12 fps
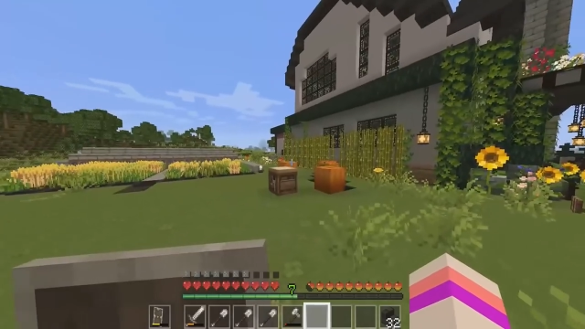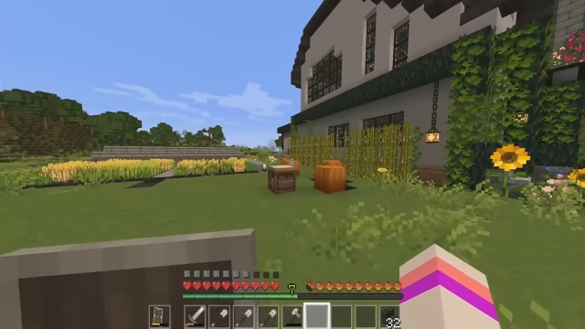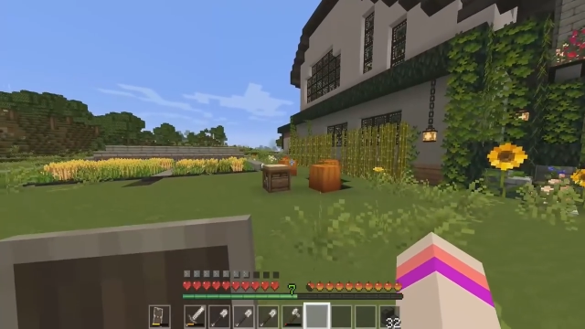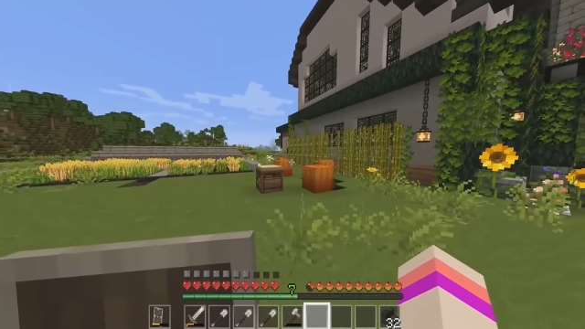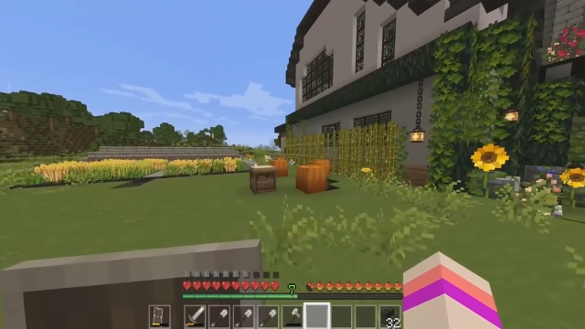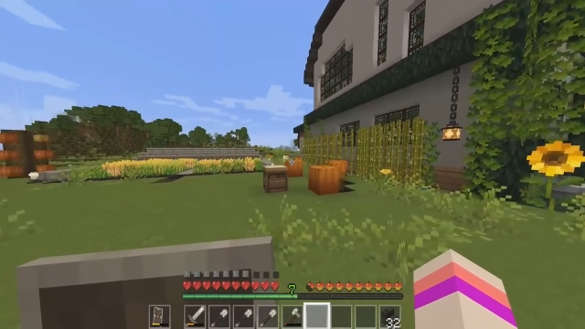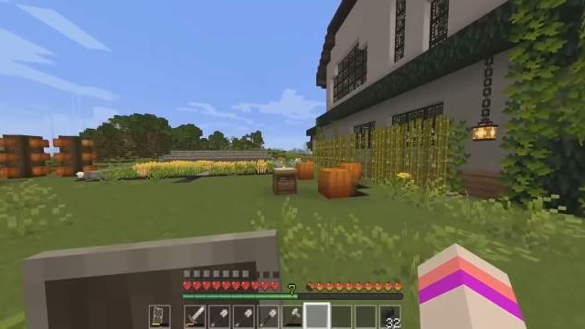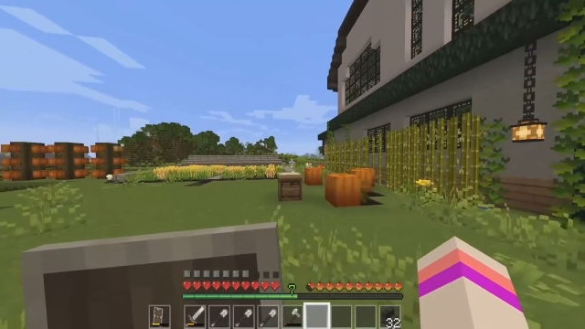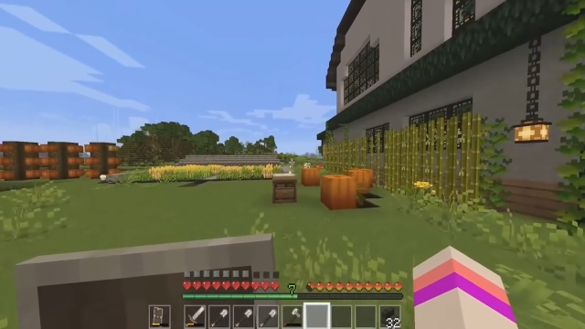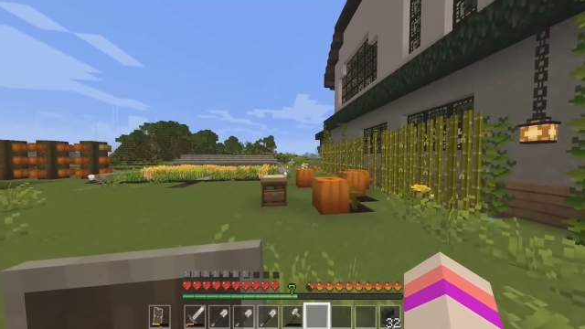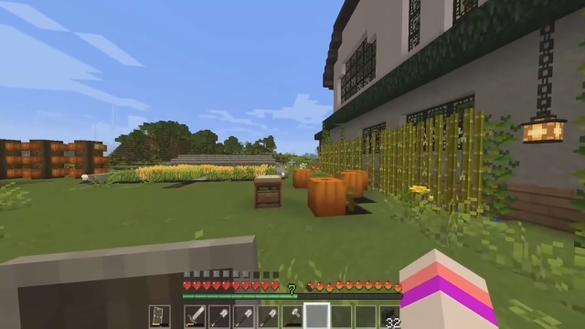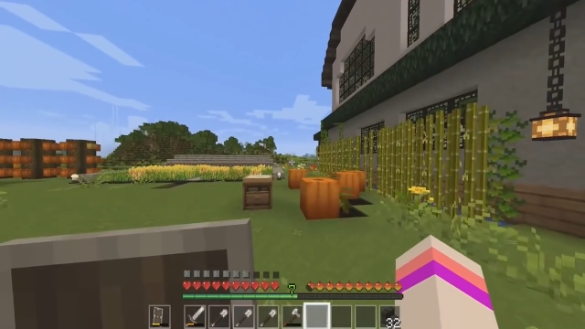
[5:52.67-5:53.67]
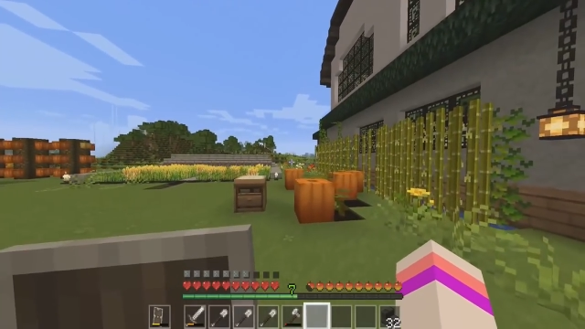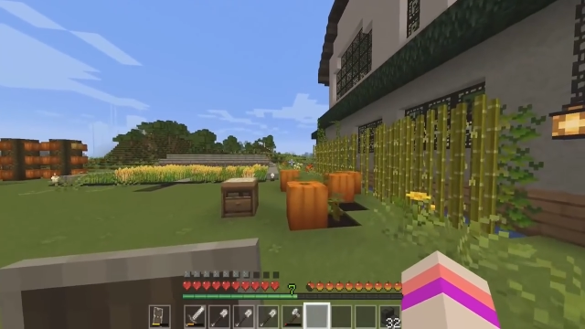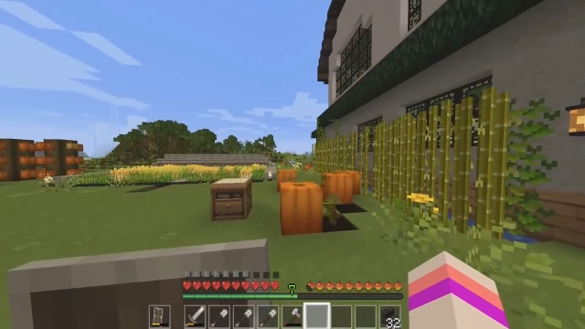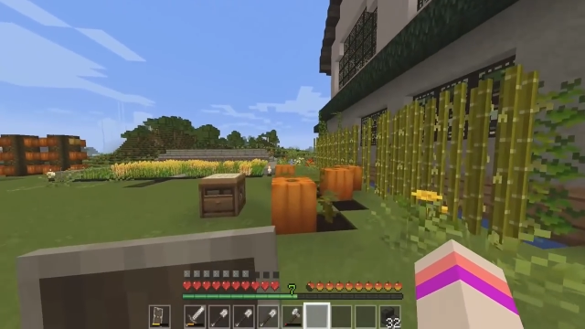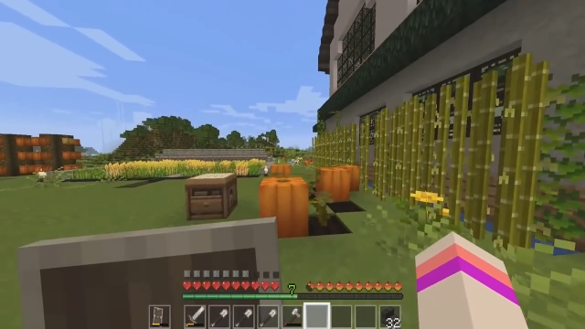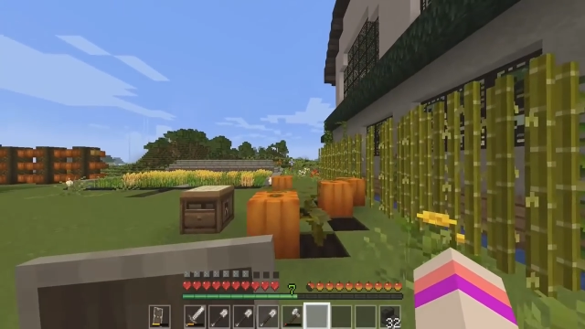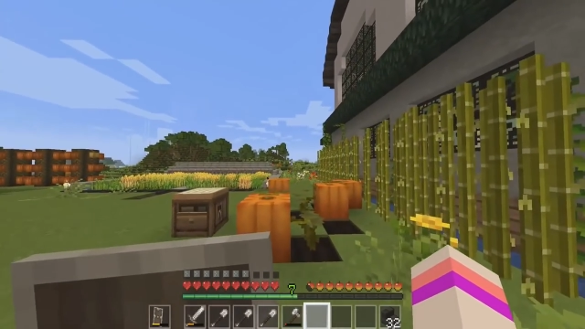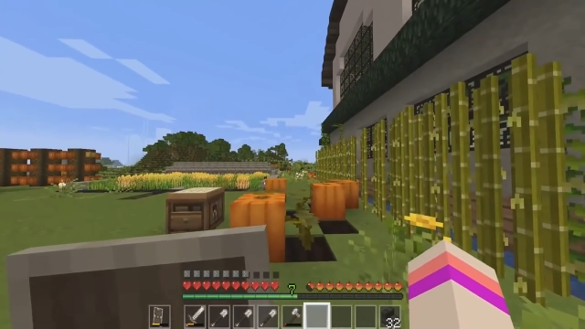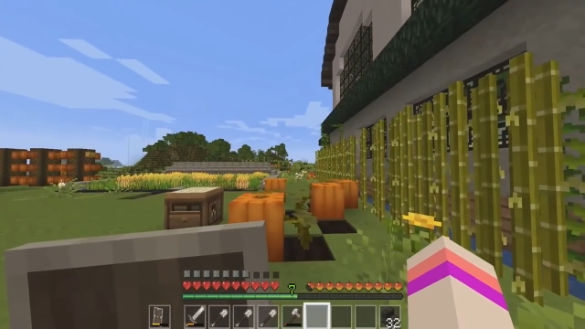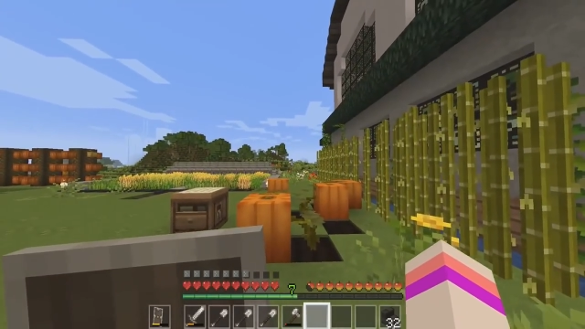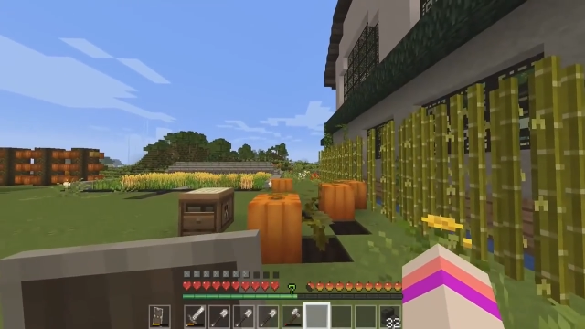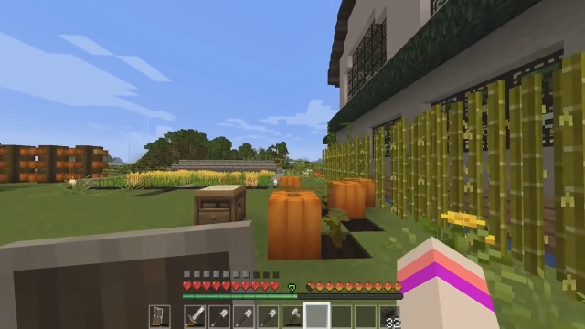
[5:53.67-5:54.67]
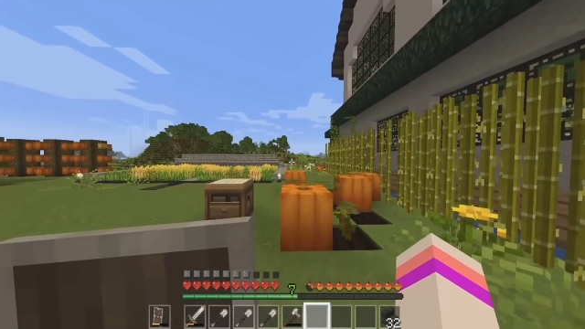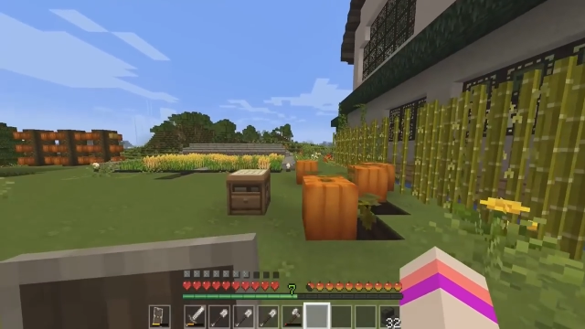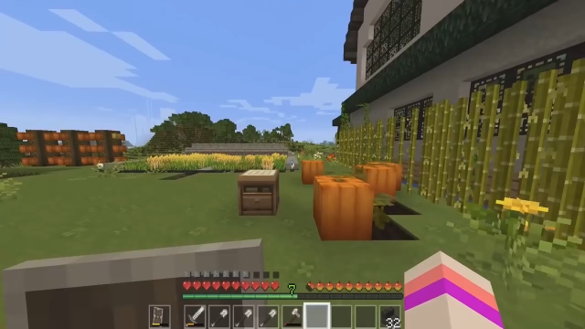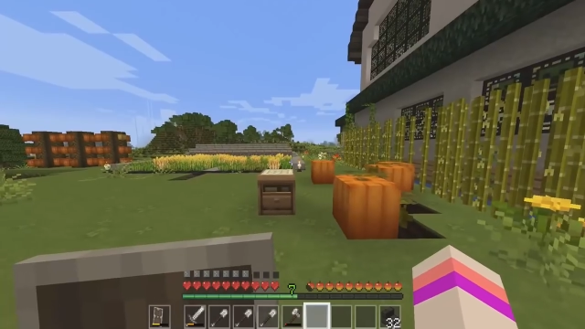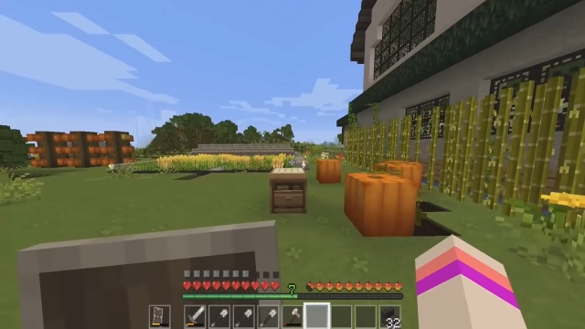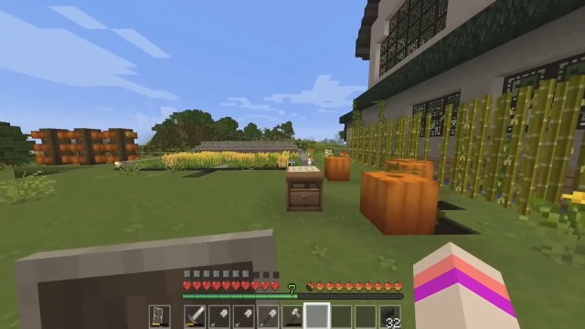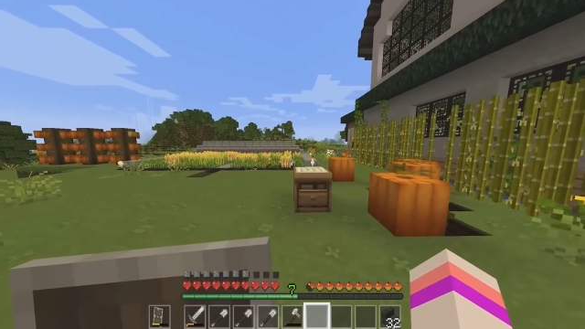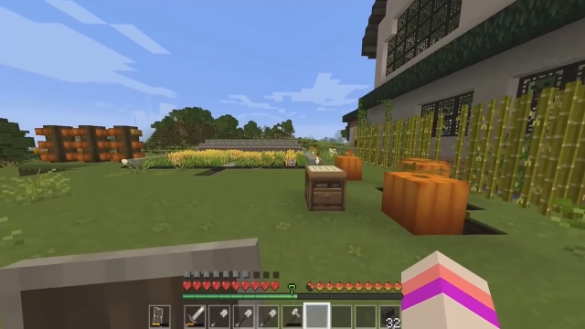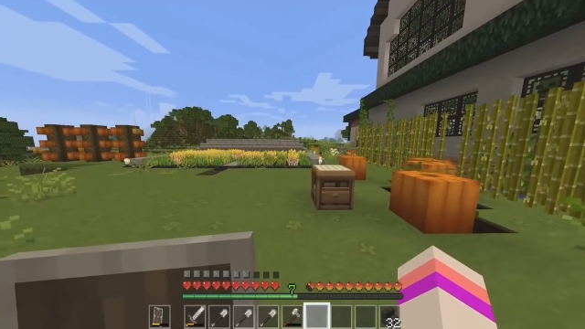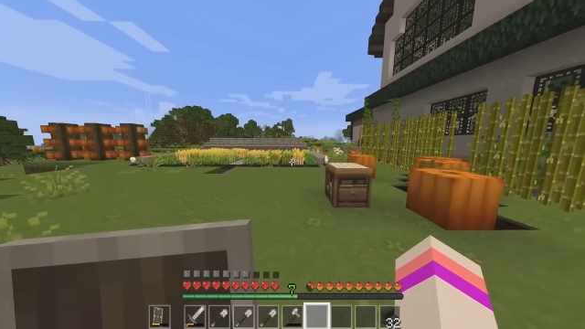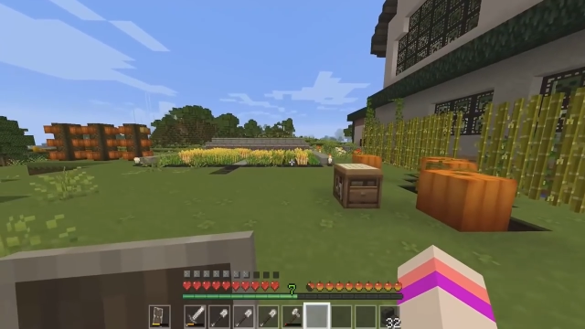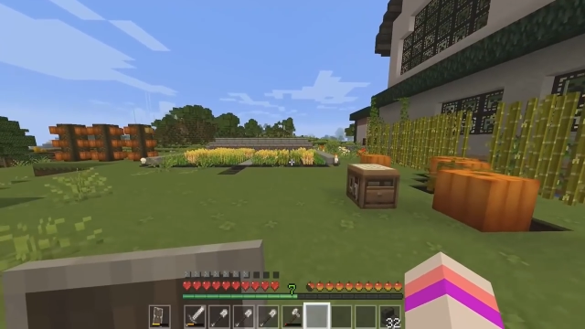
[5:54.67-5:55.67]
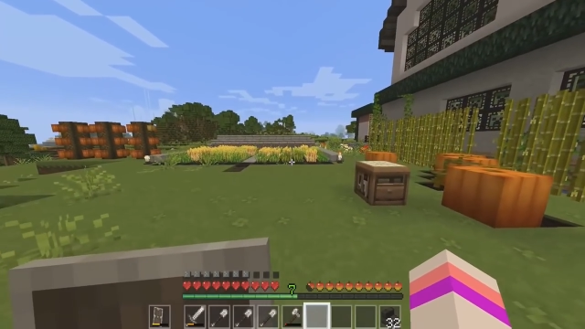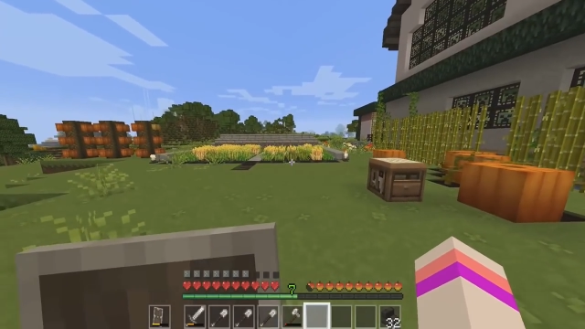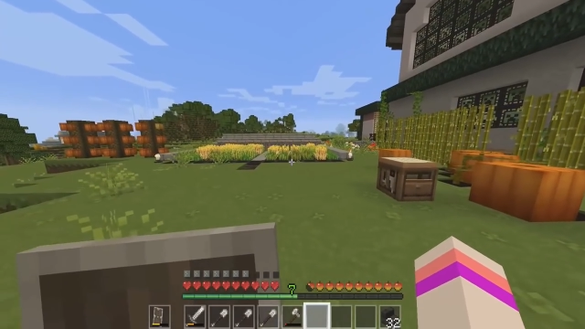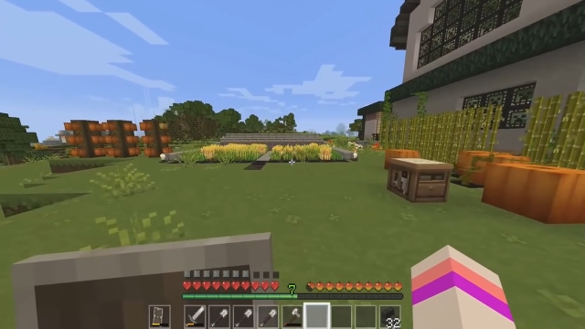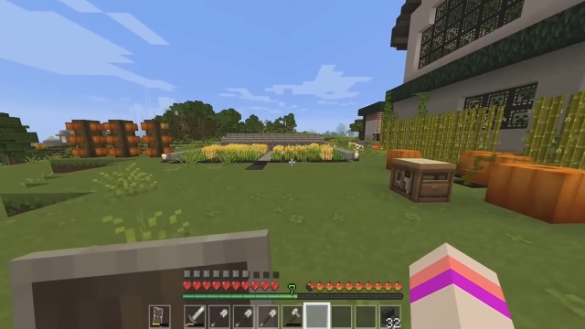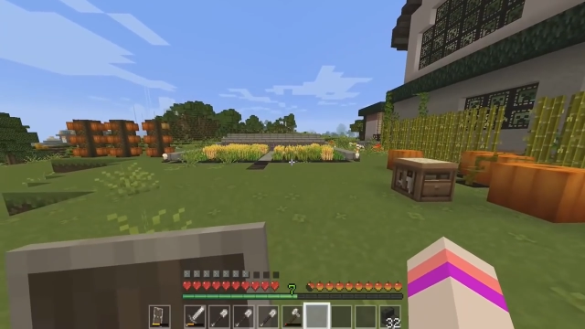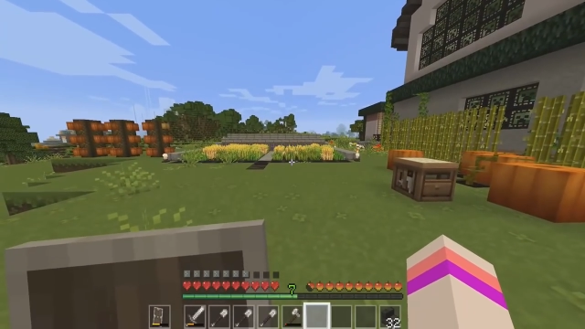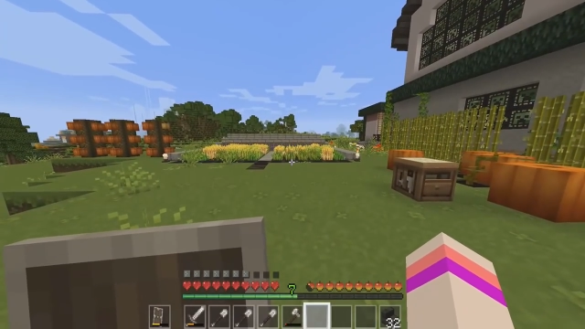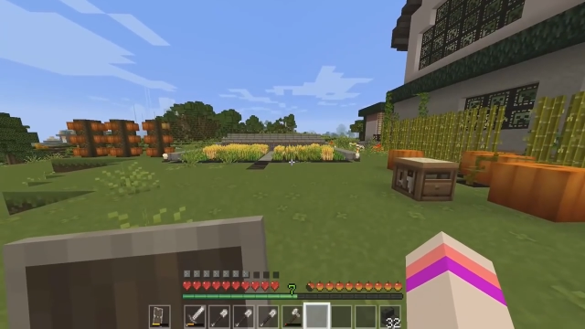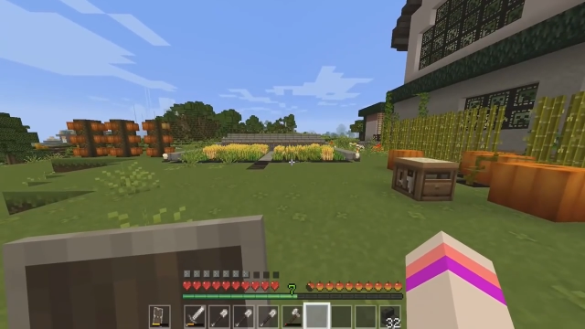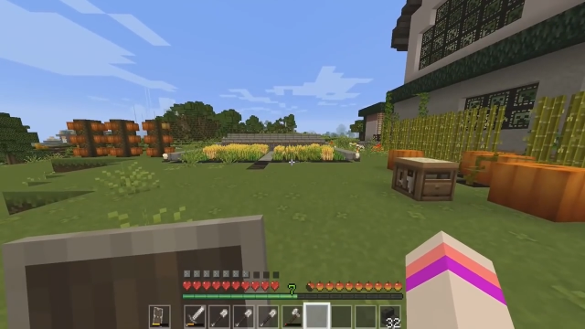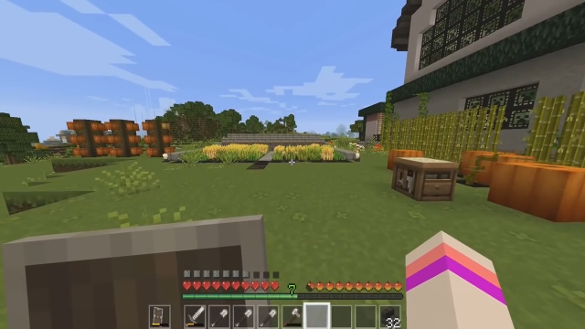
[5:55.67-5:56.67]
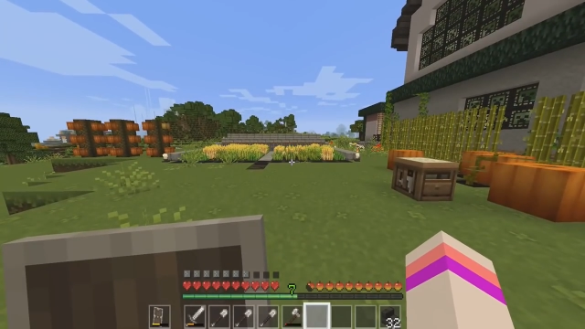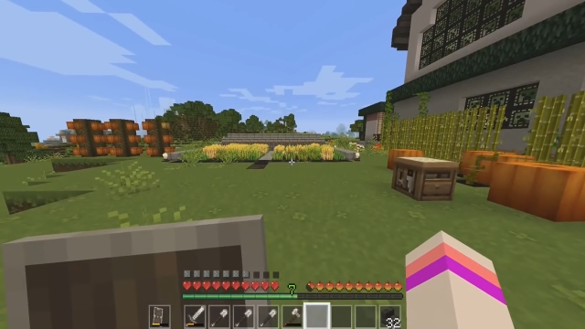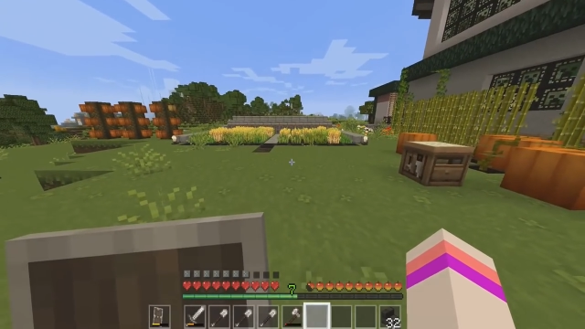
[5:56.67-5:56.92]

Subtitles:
[unreadable: no face in view]